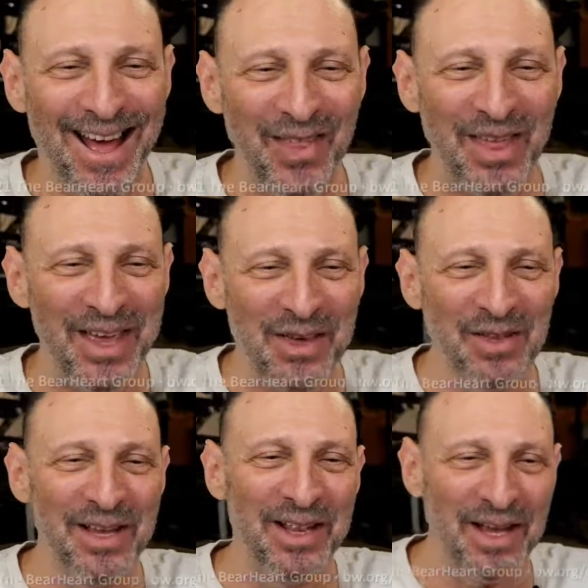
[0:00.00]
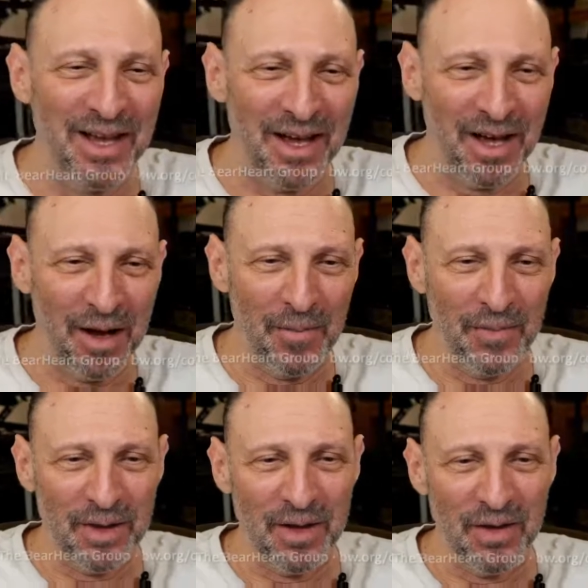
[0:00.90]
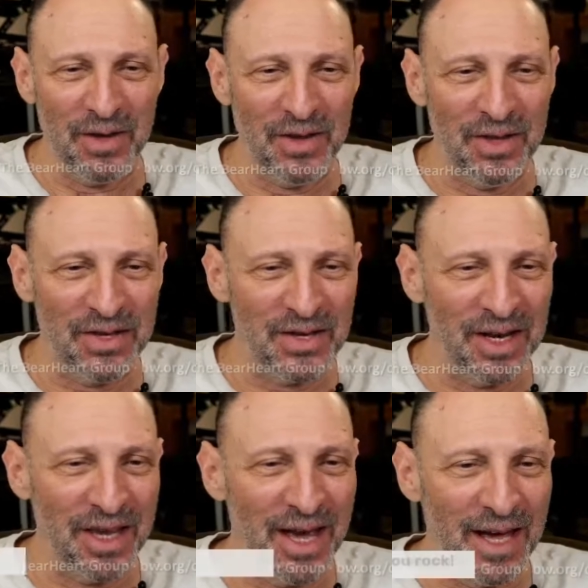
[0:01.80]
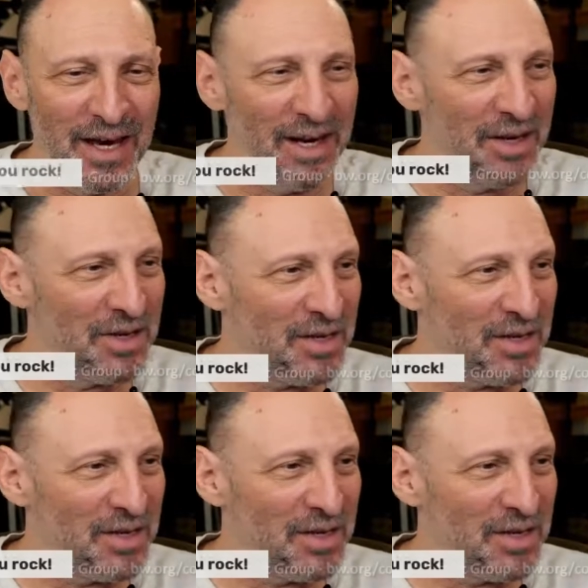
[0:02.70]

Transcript: you, Leela. This again is